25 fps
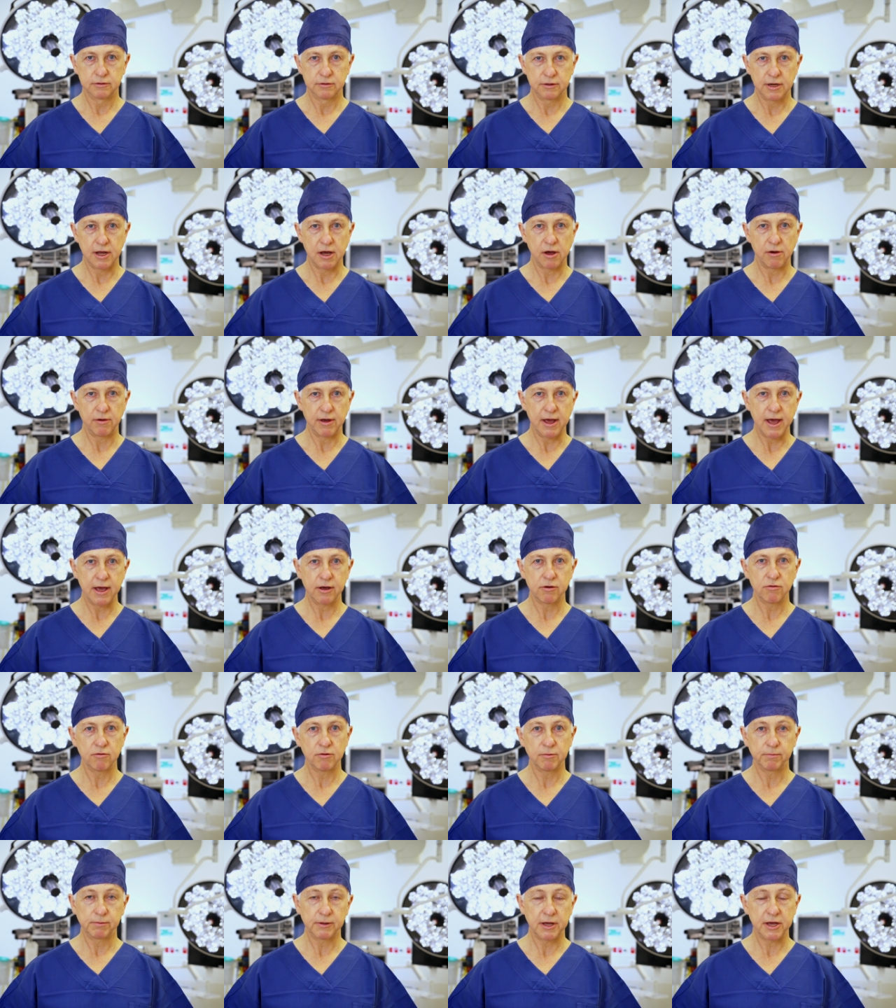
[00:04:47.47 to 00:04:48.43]
Now,
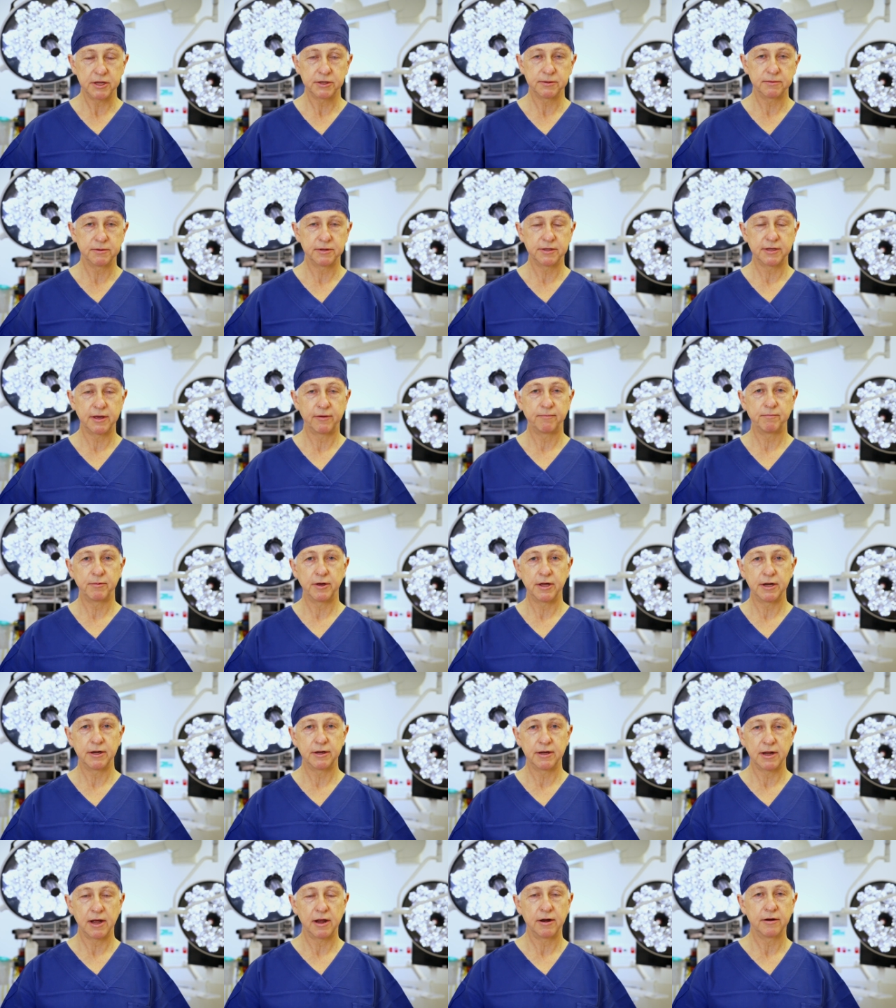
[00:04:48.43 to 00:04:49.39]
ankle replacements have
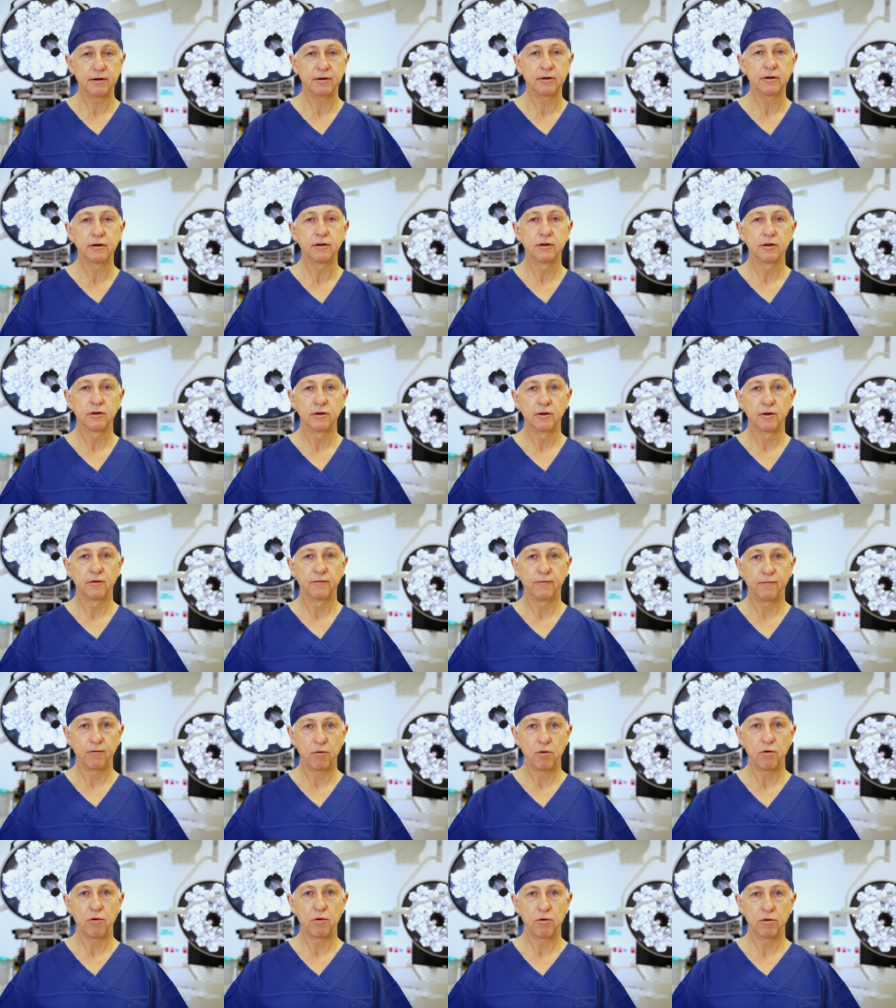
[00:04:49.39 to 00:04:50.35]
been done
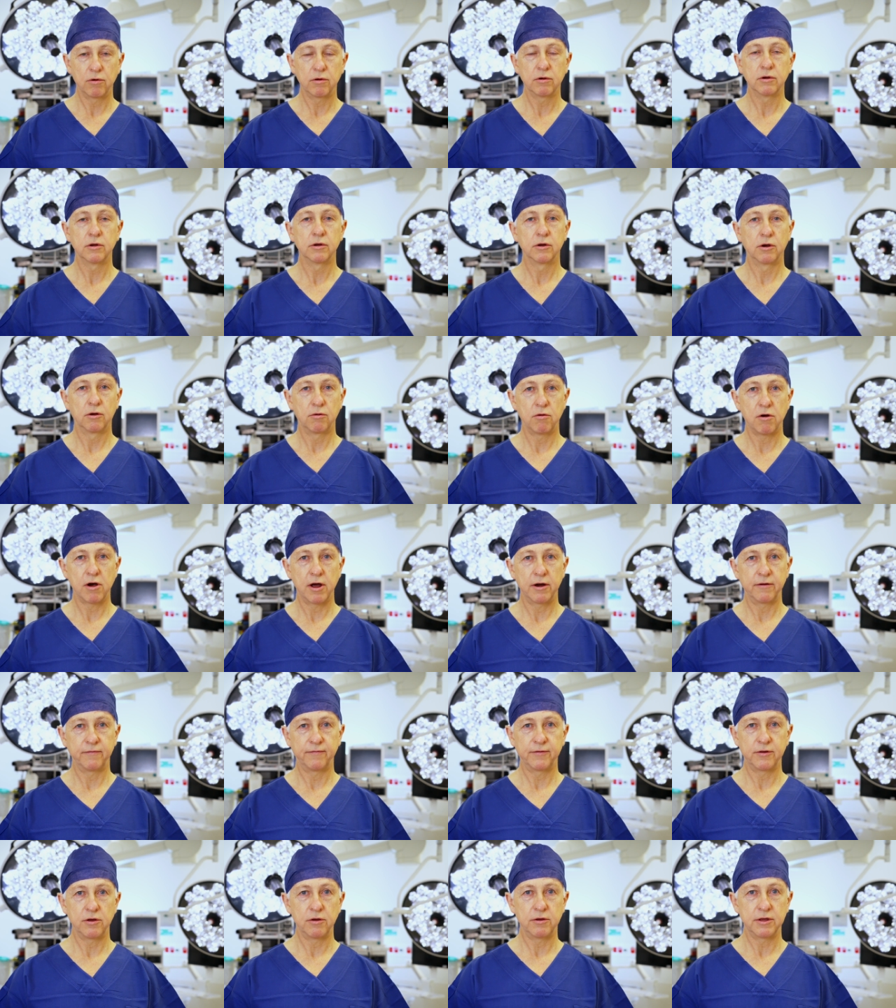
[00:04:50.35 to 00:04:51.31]
for quite a
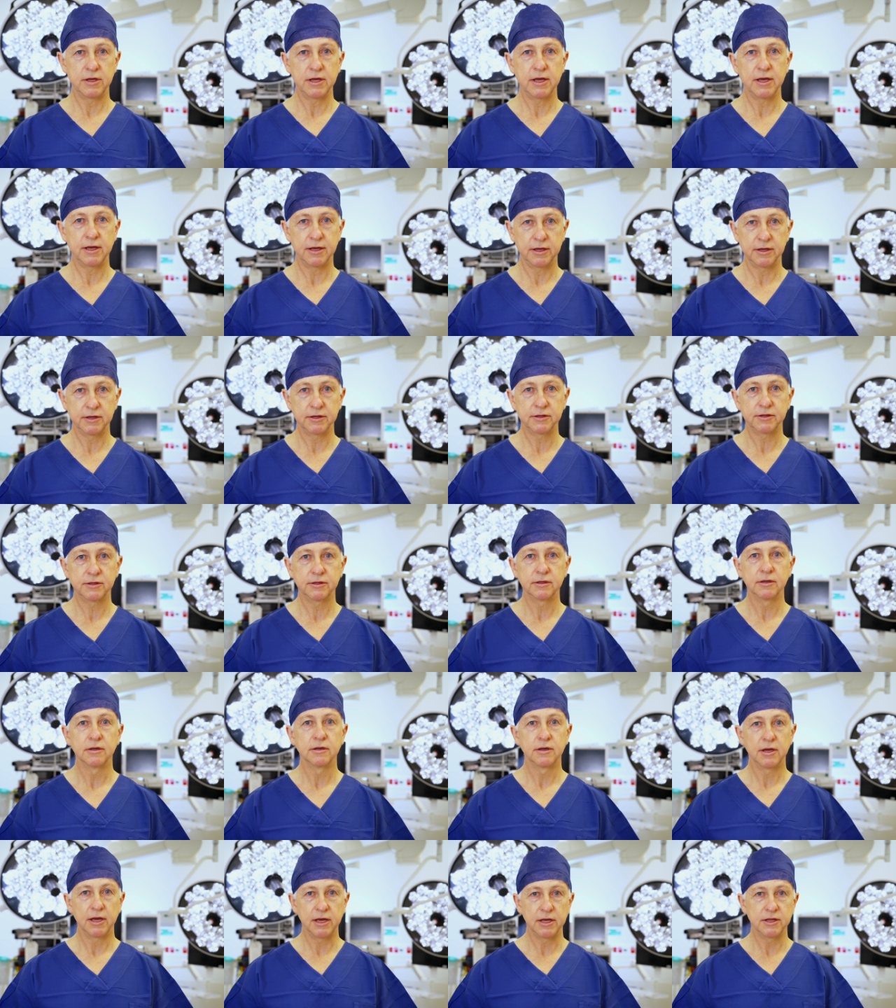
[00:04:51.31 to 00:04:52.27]
few years
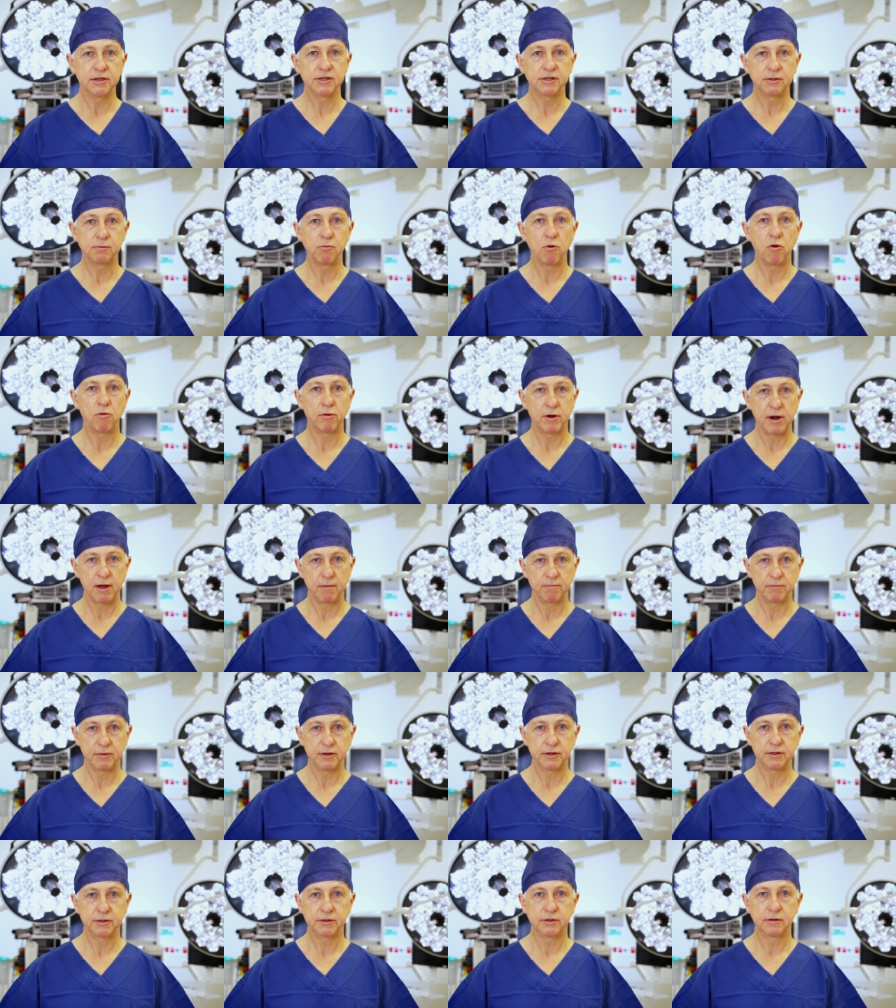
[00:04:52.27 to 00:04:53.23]
in small
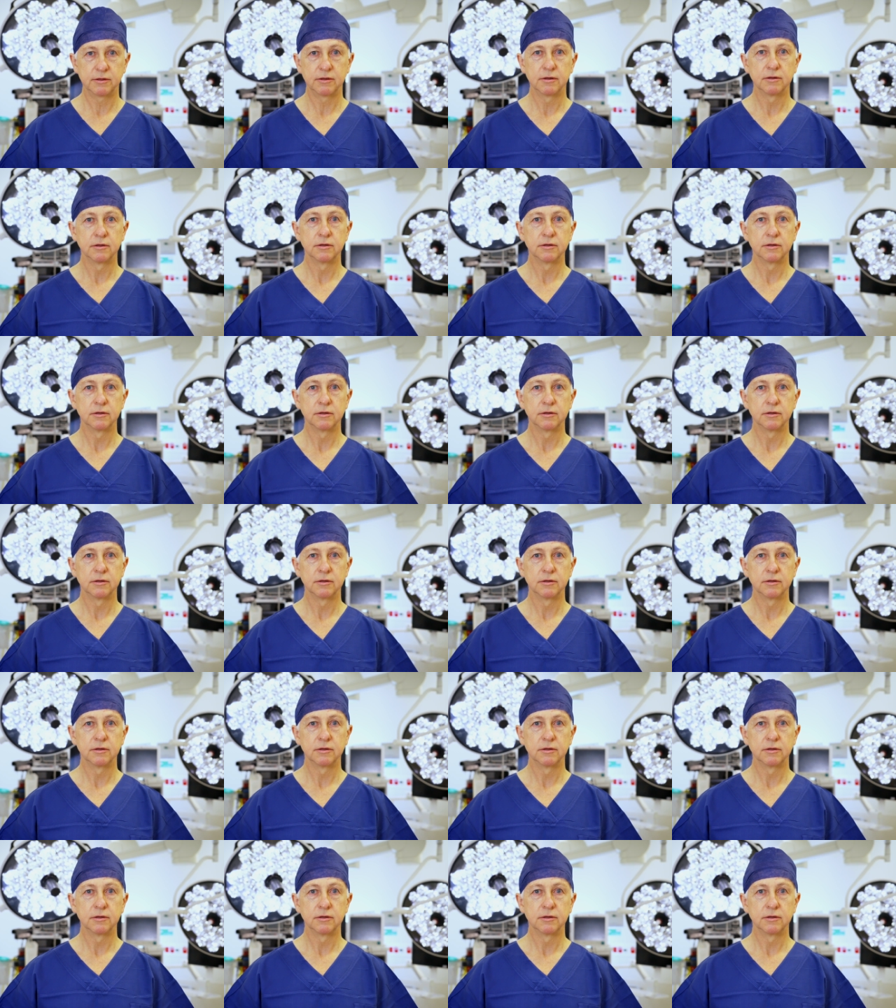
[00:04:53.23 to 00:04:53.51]
numbers,